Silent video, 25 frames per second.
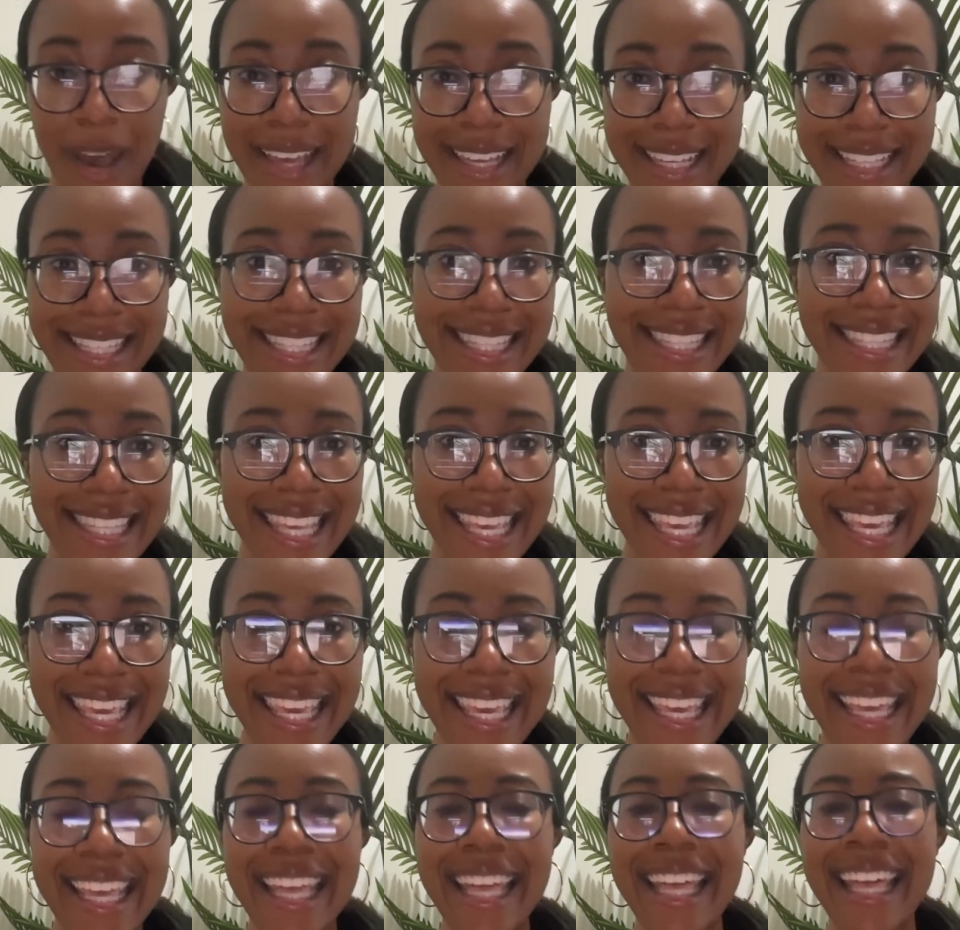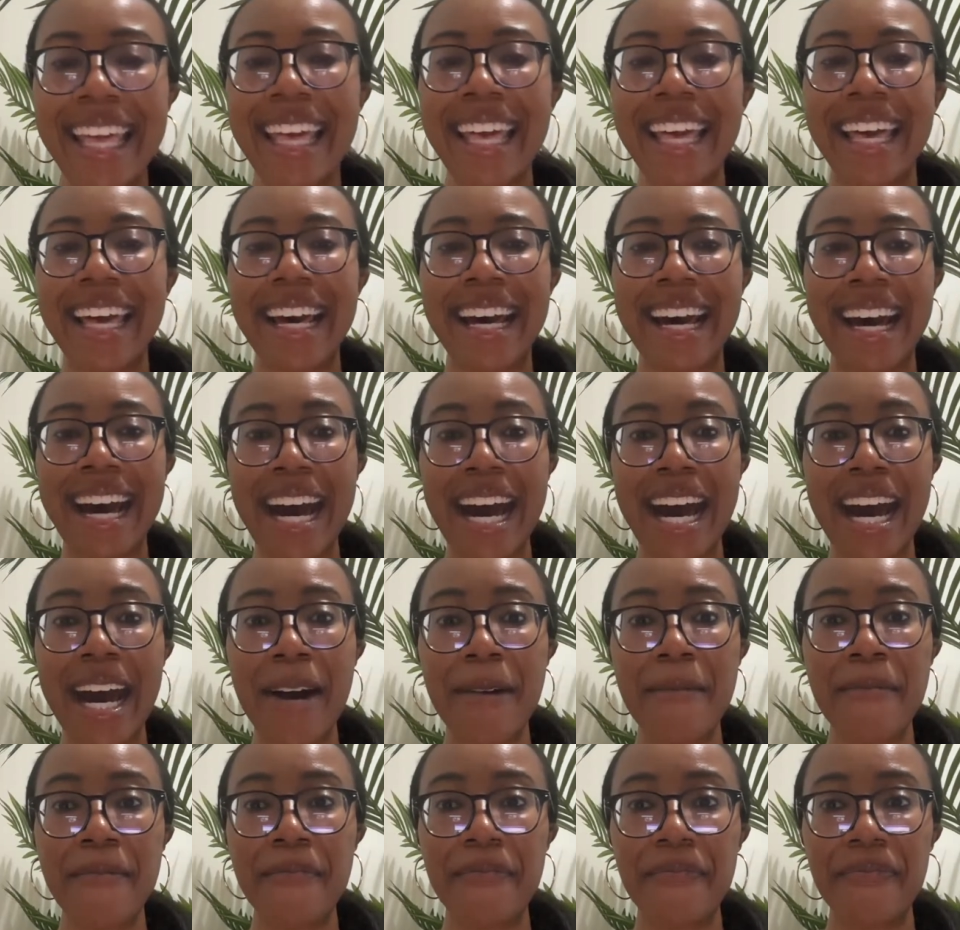and Z.
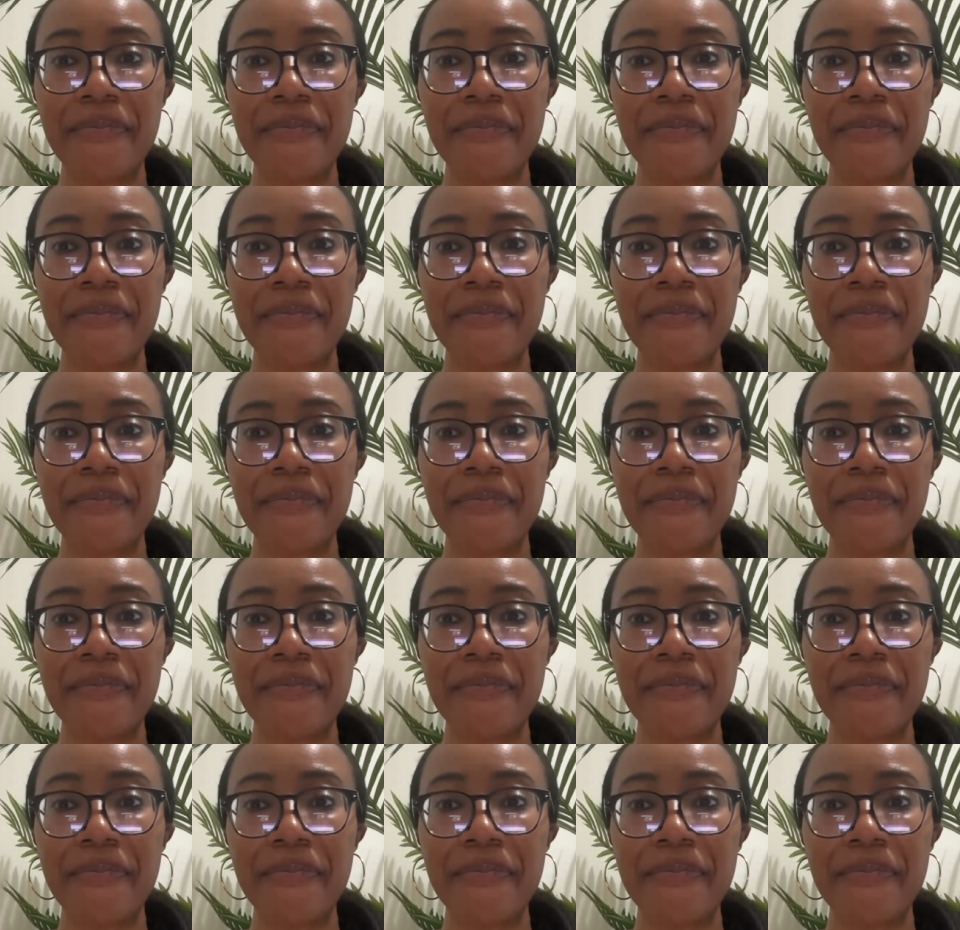Um,